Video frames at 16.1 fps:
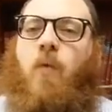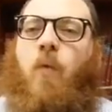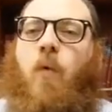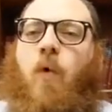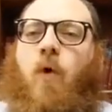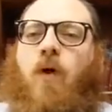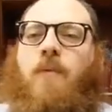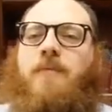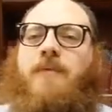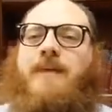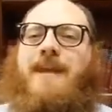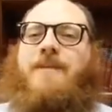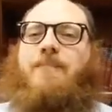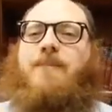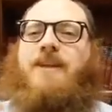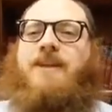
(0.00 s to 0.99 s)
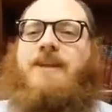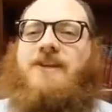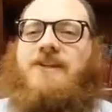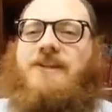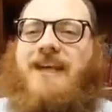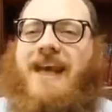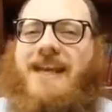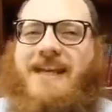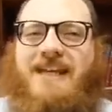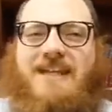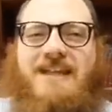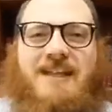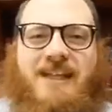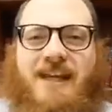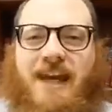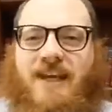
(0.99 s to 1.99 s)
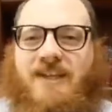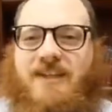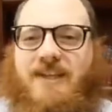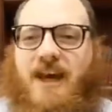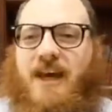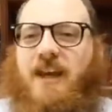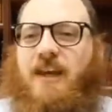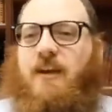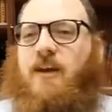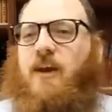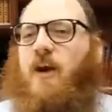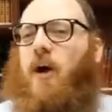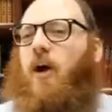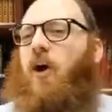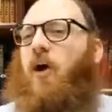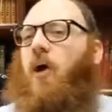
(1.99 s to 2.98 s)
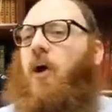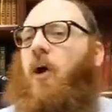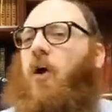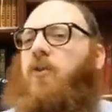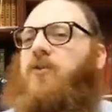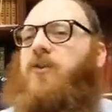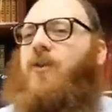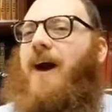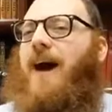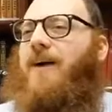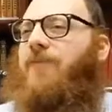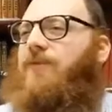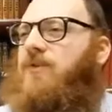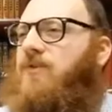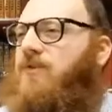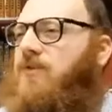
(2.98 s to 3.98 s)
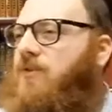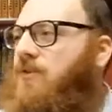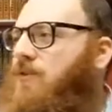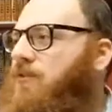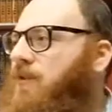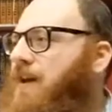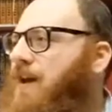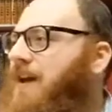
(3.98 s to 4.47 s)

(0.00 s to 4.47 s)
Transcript: warmth and ability to get easily excited, all you have to do